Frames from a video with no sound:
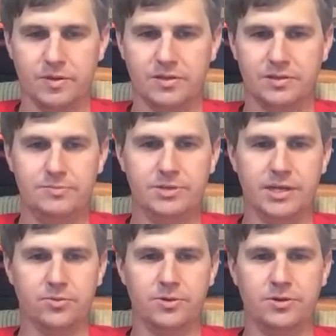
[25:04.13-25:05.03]
Seems
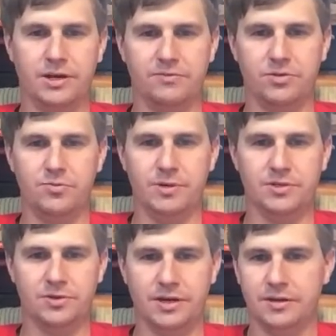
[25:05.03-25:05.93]
like we either have too
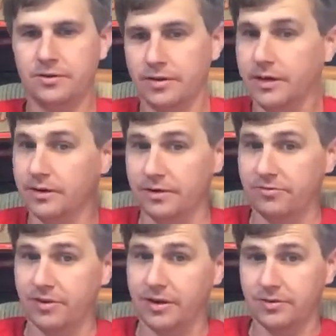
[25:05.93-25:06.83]
much rain or not
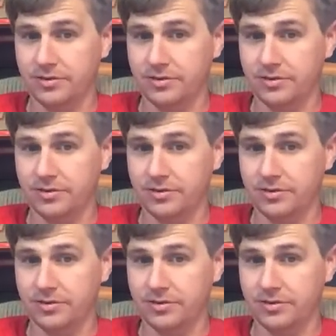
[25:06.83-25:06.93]
enough rain.